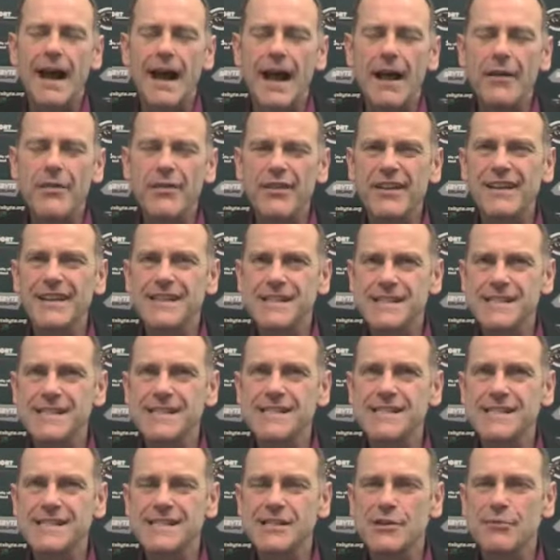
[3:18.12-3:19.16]
I think it's
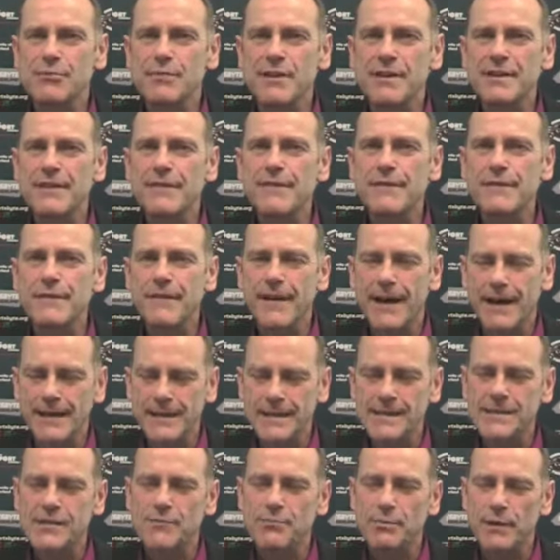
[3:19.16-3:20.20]
something the
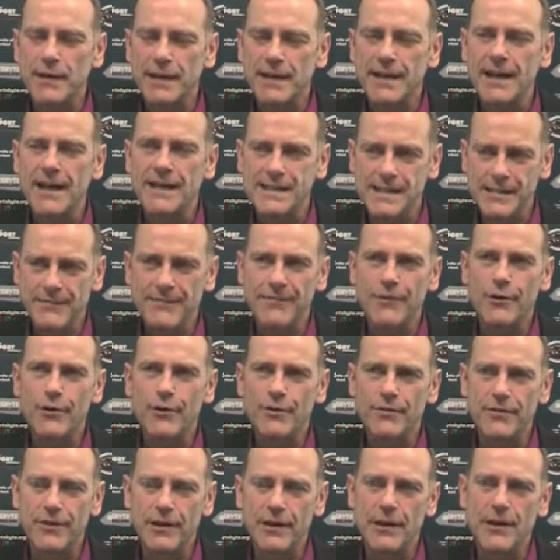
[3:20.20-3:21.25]
fans have been asking
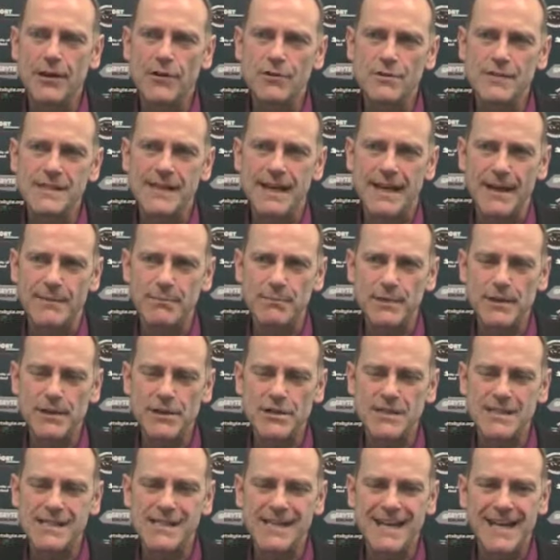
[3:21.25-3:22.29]
for a long time,
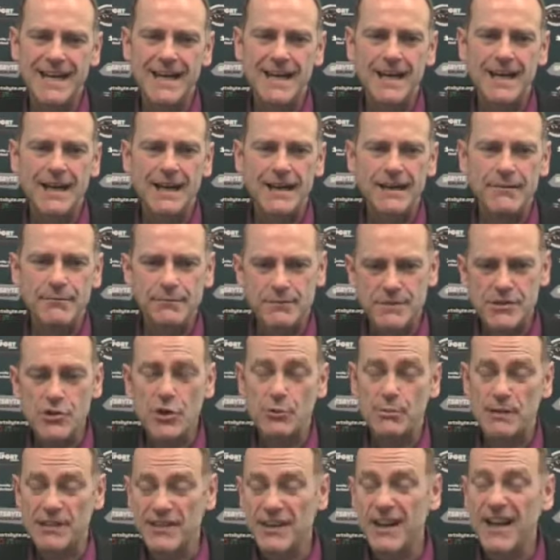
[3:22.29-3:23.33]
because we're
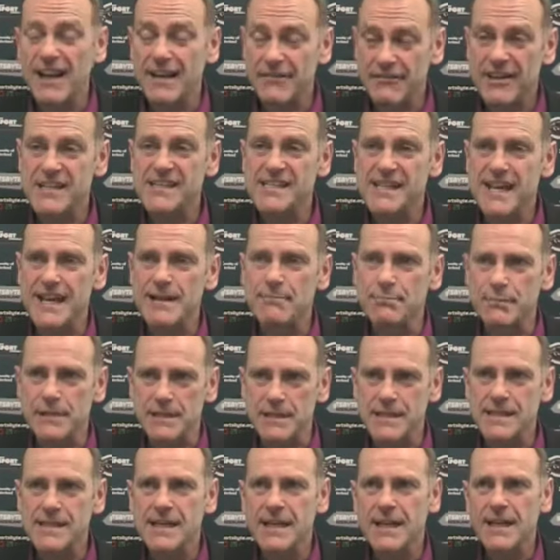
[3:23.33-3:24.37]
talking about the lack of
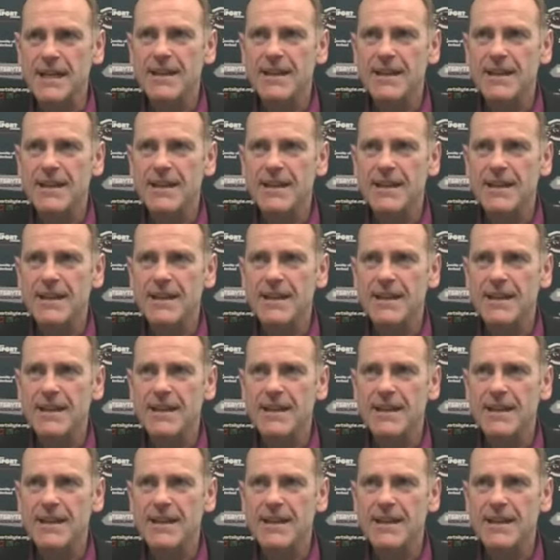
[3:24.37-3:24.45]
excitement.